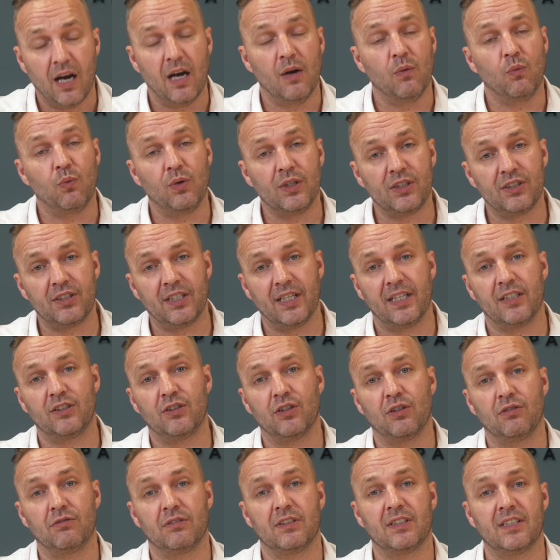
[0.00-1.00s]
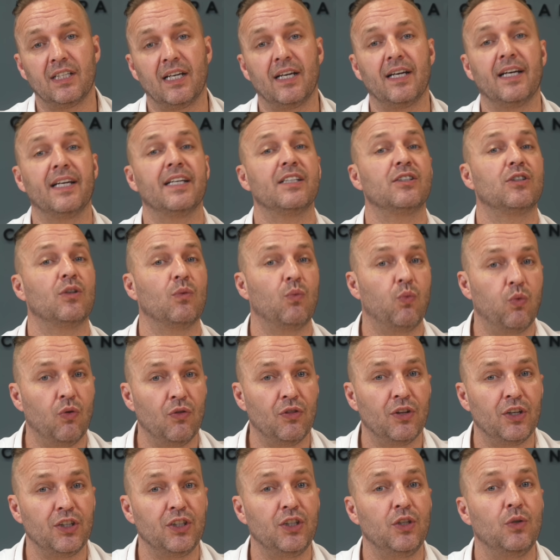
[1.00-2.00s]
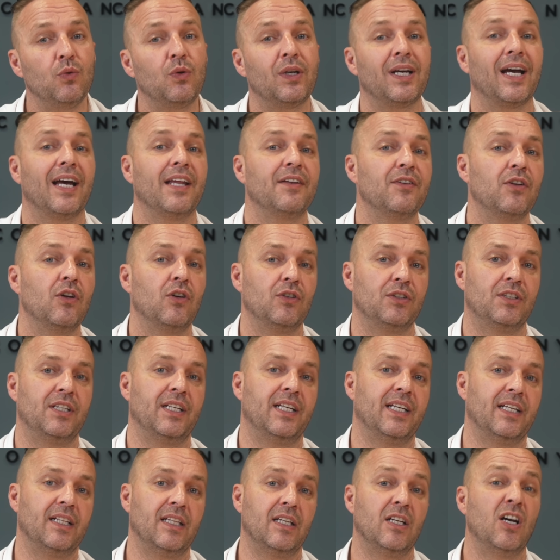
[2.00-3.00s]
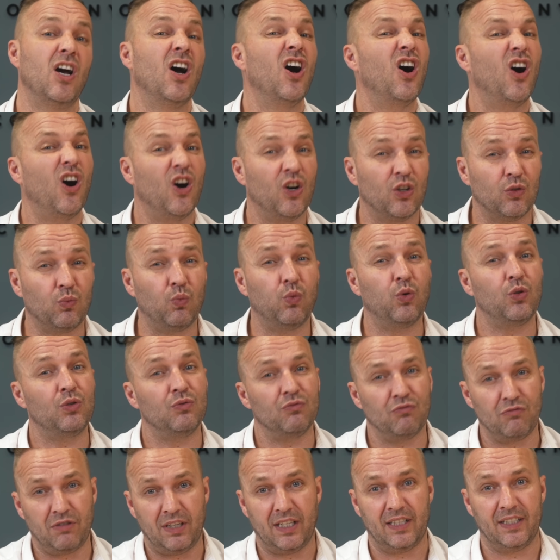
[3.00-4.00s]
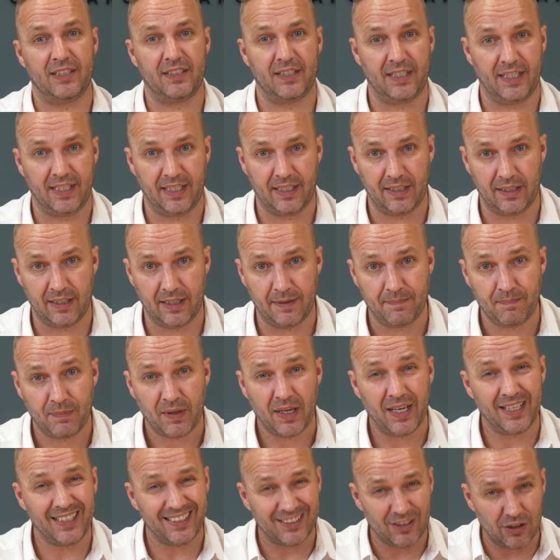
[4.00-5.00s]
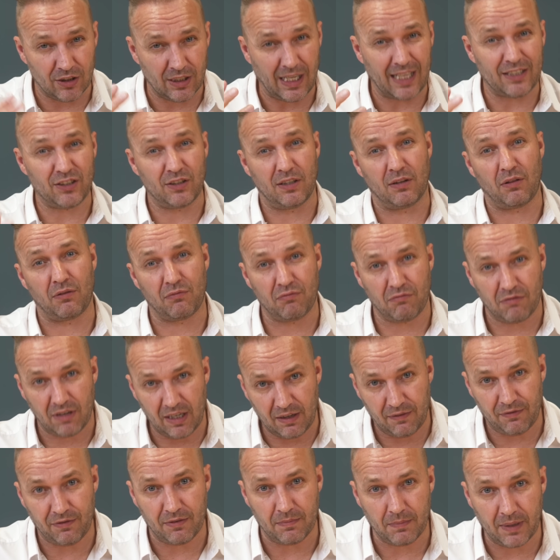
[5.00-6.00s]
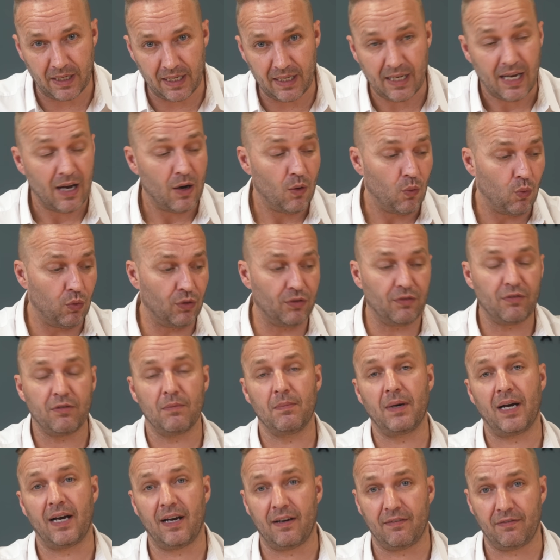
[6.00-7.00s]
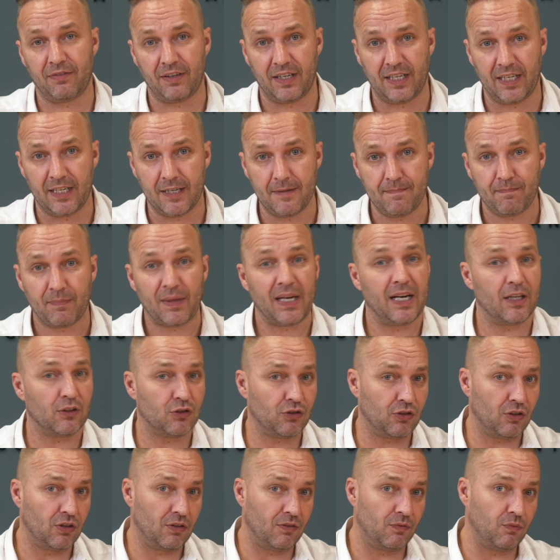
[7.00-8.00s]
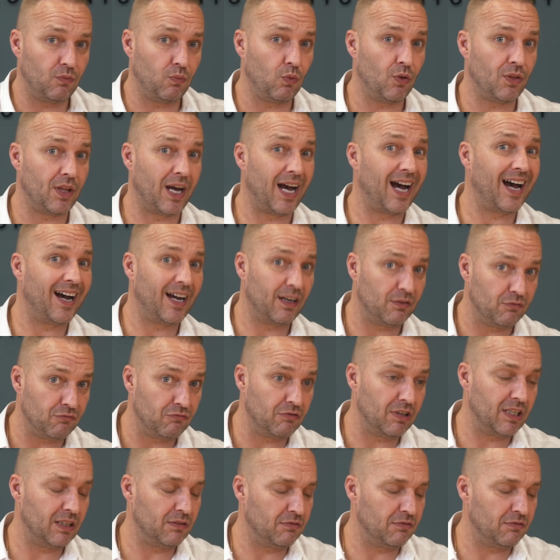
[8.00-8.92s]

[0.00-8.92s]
And which Daytona is that? It is the one that you cannot daily or wouldn't really daily, and there's actually 3 for me. One of them I have here. I'll show you the one that I really